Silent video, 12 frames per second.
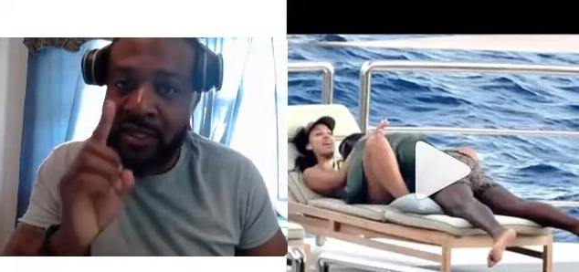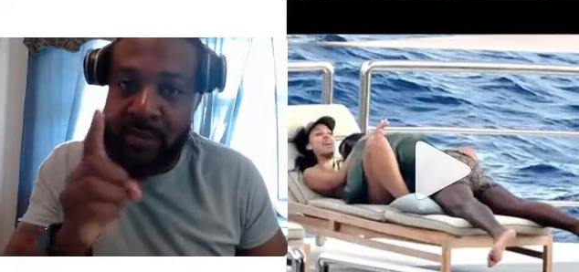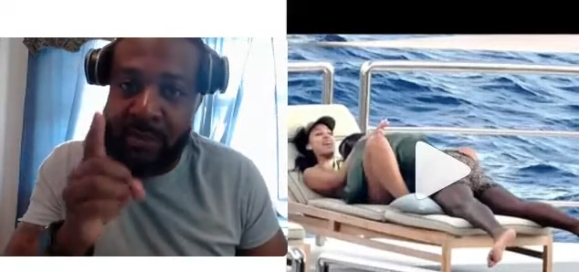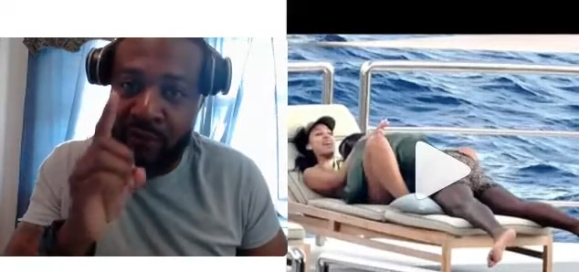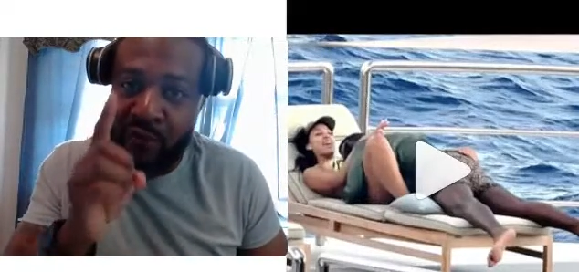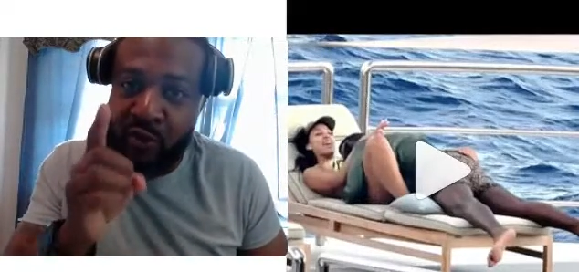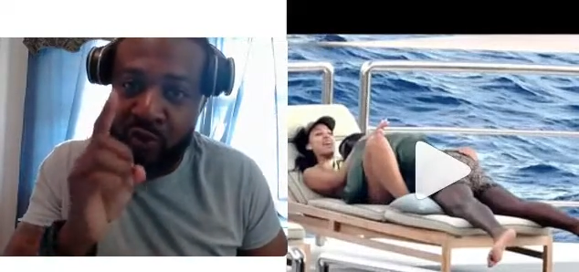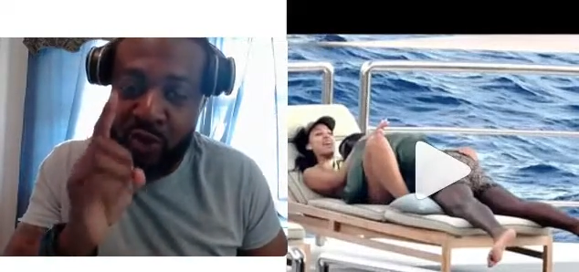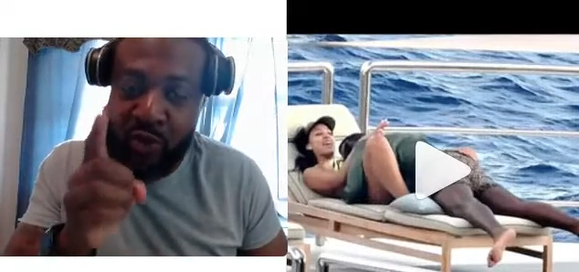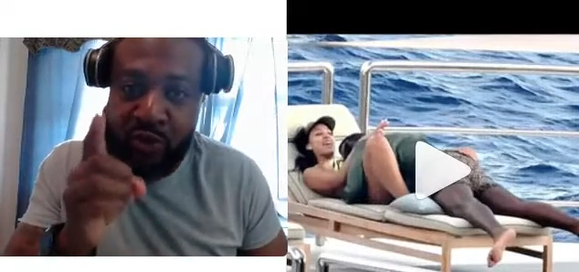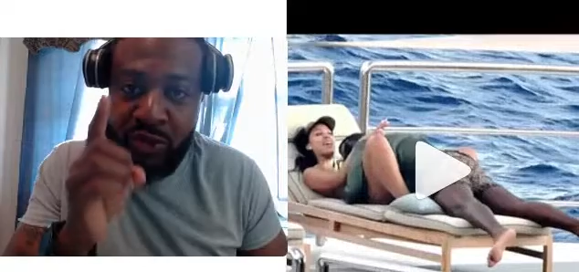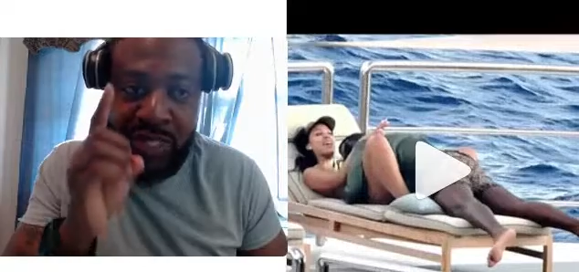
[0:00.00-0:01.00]
Some of you
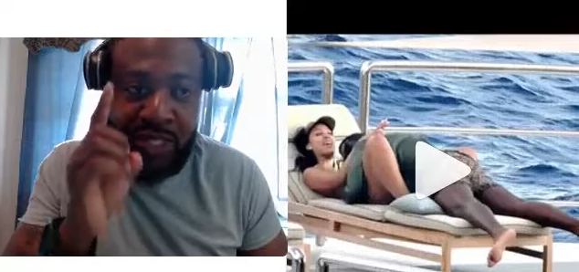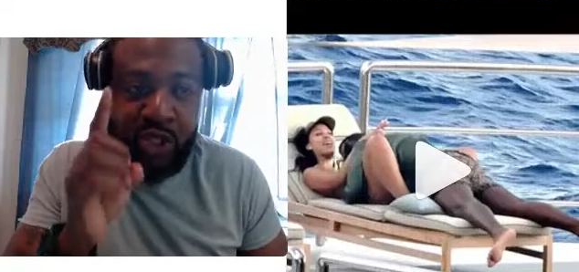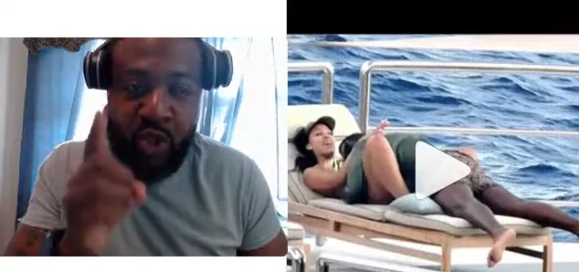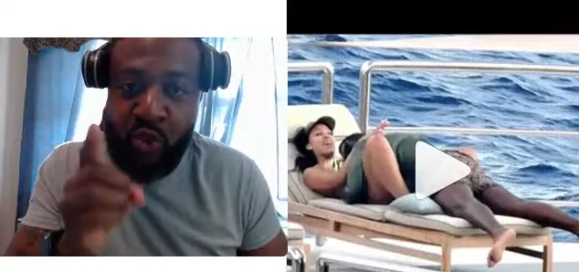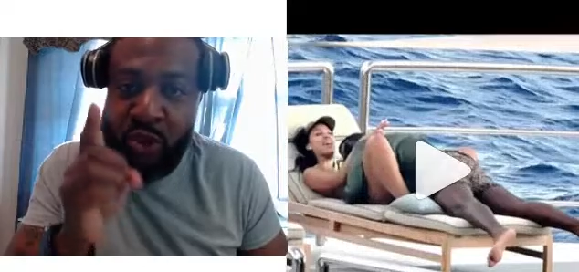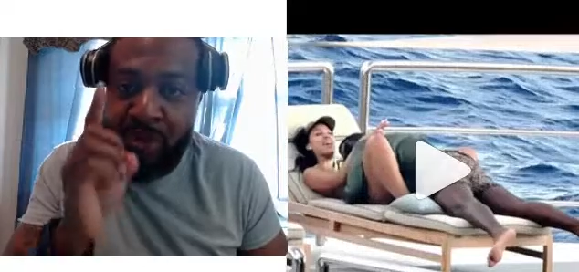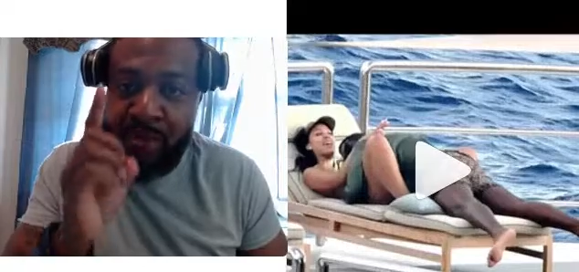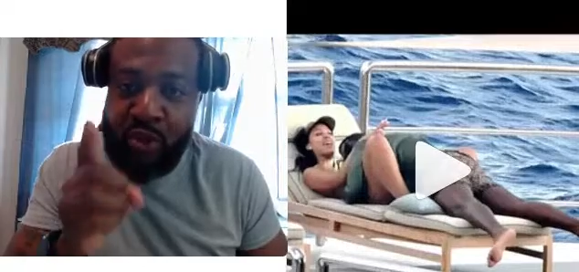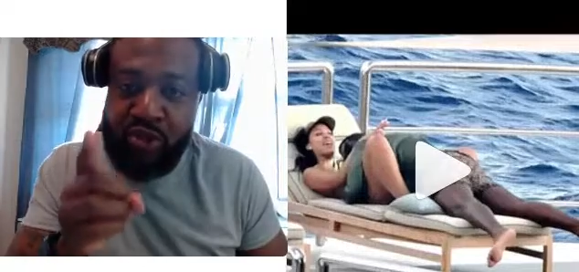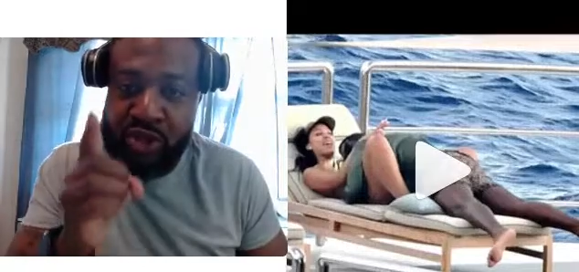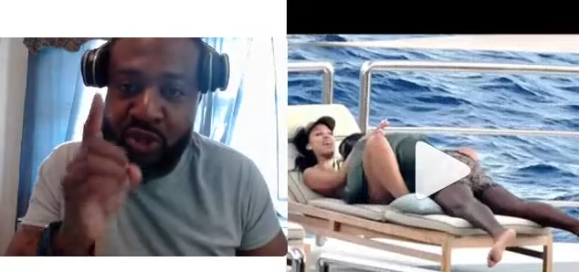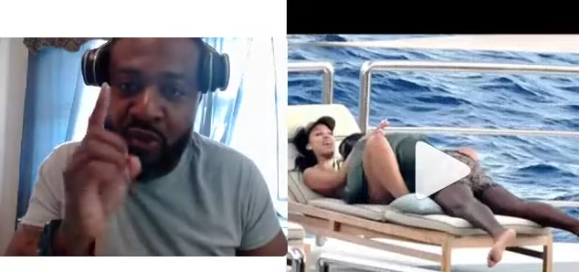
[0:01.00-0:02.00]
dudes get too
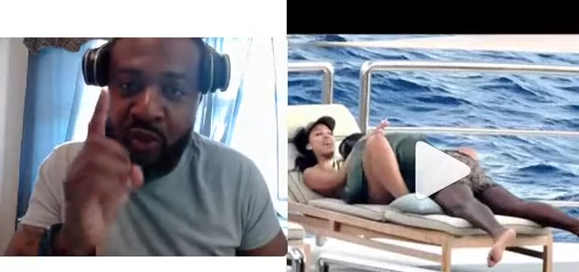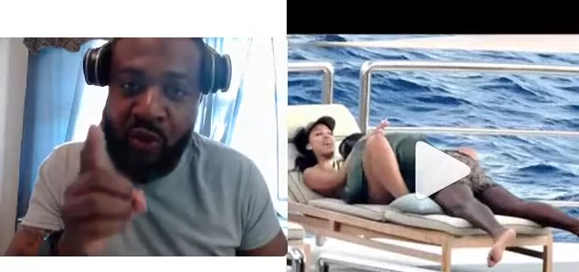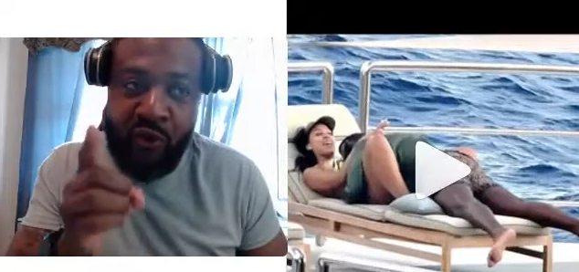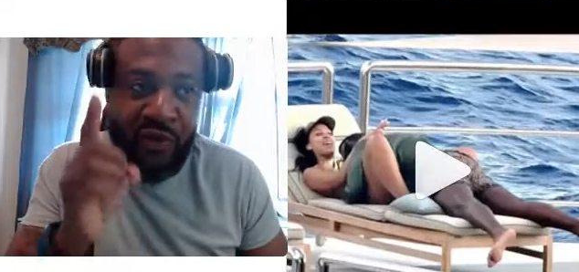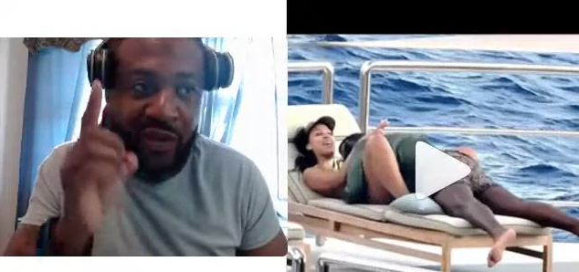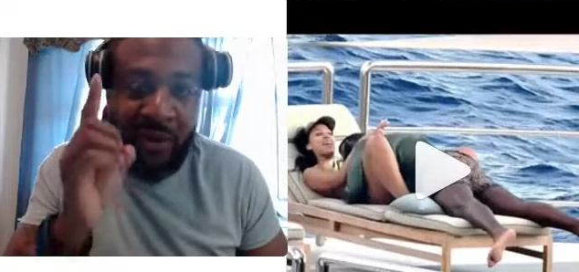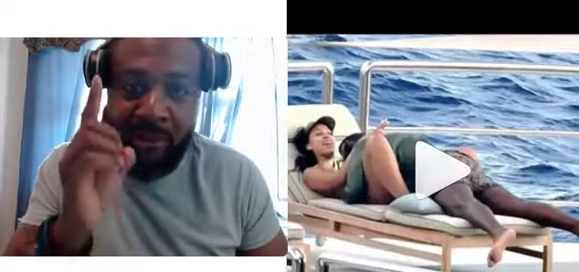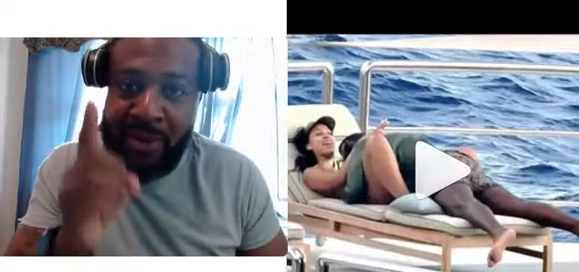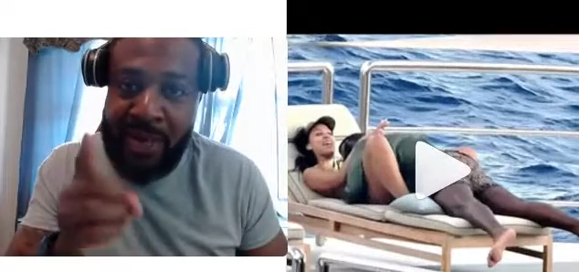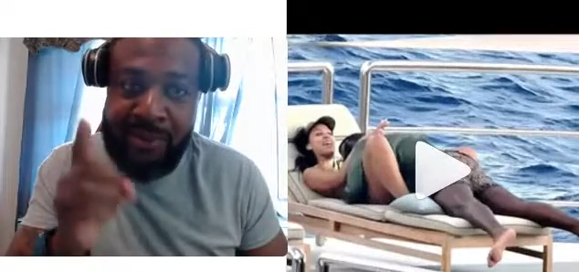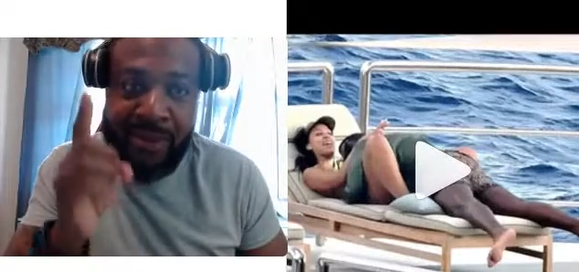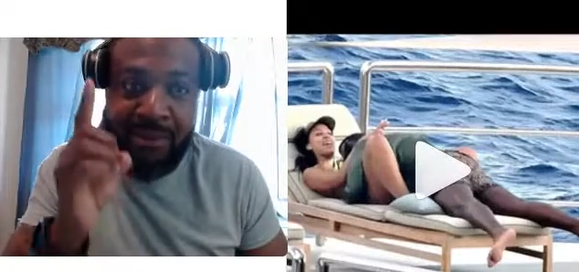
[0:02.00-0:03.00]
emotional over your
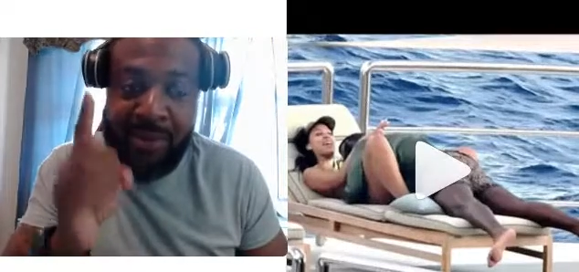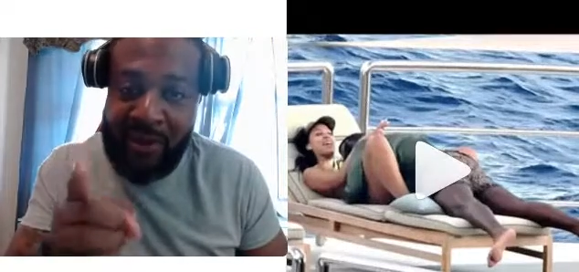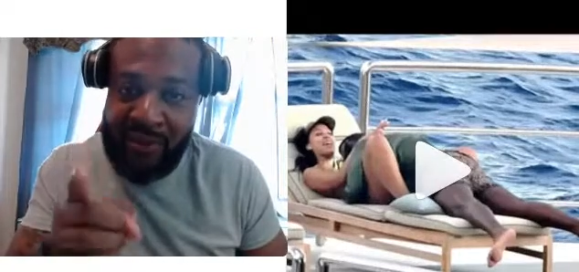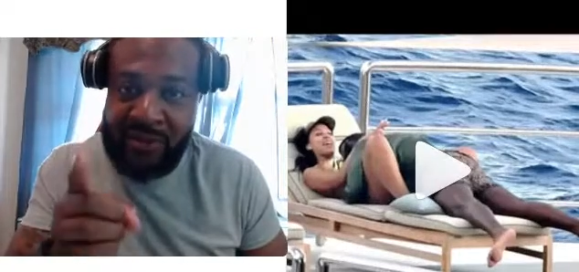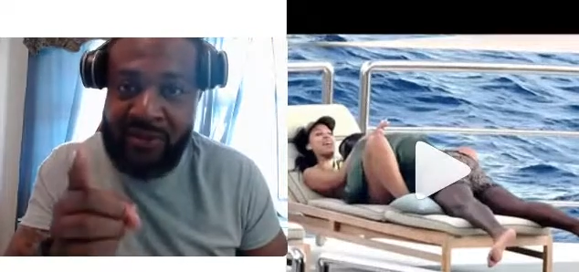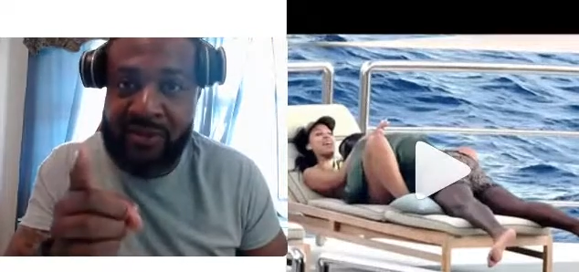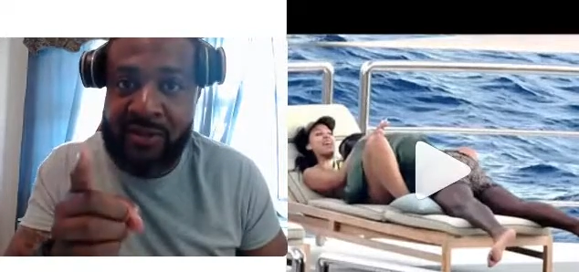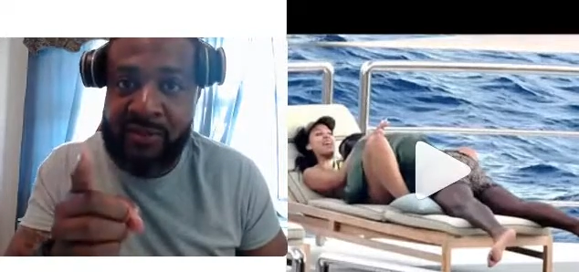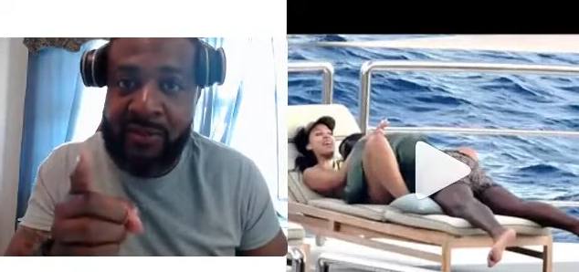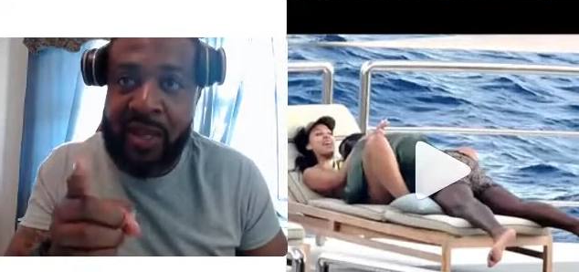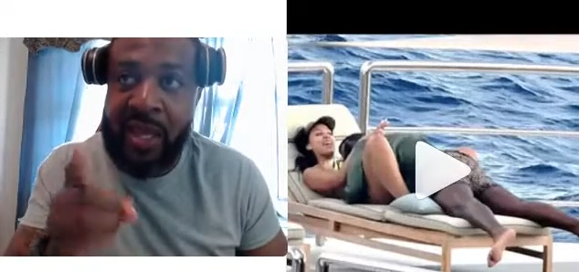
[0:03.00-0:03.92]
baby mothers,